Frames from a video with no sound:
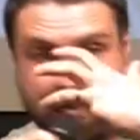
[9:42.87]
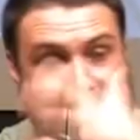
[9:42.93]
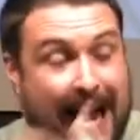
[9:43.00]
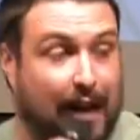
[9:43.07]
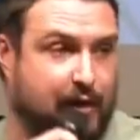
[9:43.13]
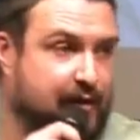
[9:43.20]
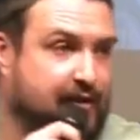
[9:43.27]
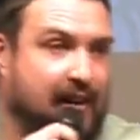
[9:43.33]
of
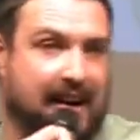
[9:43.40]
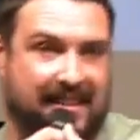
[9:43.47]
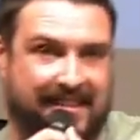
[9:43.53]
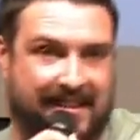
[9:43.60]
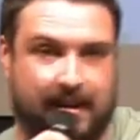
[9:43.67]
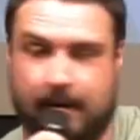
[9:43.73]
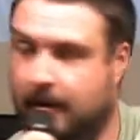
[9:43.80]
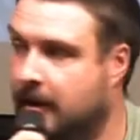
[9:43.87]

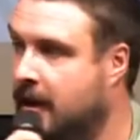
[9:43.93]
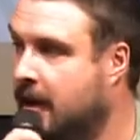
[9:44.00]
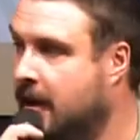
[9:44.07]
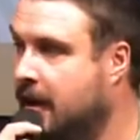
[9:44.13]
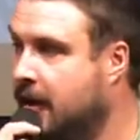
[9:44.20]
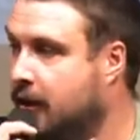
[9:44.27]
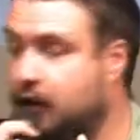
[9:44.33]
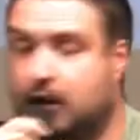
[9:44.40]
sacrifice.
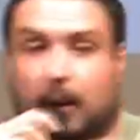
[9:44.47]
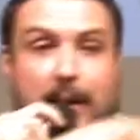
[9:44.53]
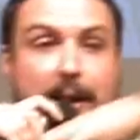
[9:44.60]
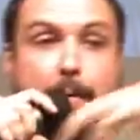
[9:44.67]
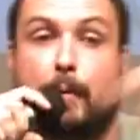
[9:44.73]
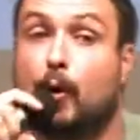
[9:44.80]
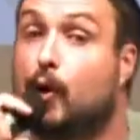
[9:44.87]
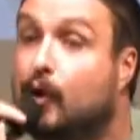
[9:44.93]
There's so
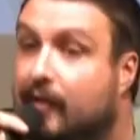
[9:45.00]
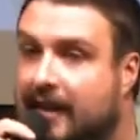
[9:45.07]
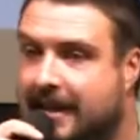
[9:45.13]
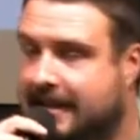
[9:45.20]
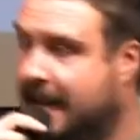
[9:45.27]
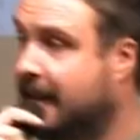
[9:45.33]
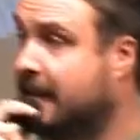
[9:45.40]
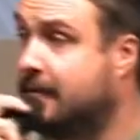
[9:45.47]
many
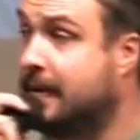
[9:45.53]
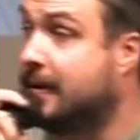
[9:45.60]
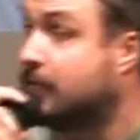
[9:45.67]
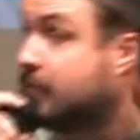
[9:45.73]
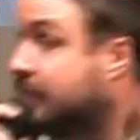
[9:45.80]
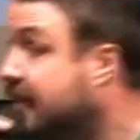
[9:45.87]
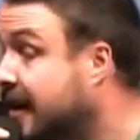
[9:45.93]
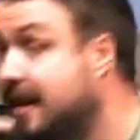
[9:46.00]
movies that have
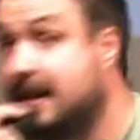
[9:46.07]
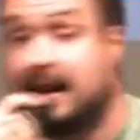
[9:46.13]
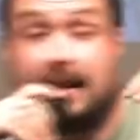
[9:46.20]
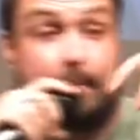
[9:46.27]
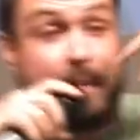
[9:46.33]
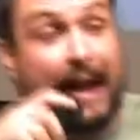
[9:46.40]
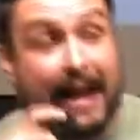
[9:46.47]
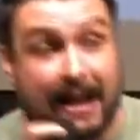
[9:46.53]
been written and